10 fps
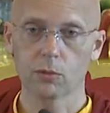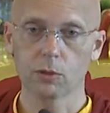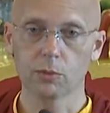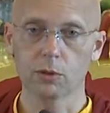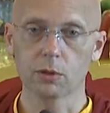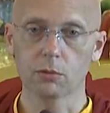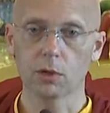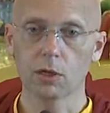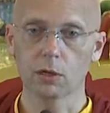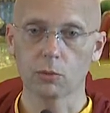completely
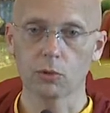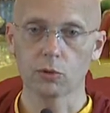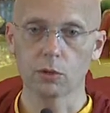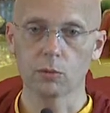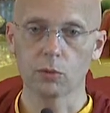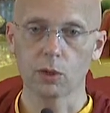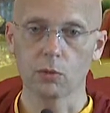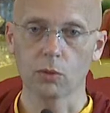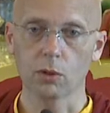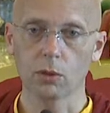random or seems that
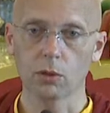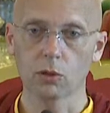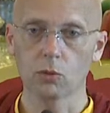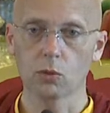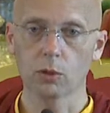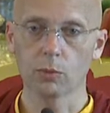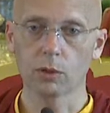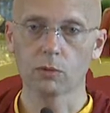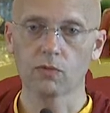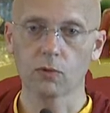way, then it could well be
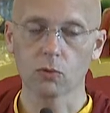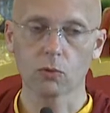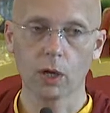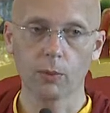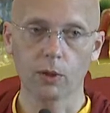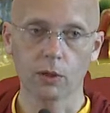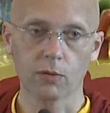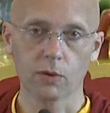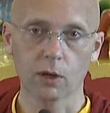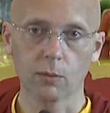a full ripening
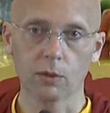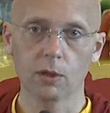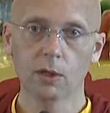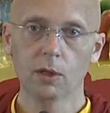of karma,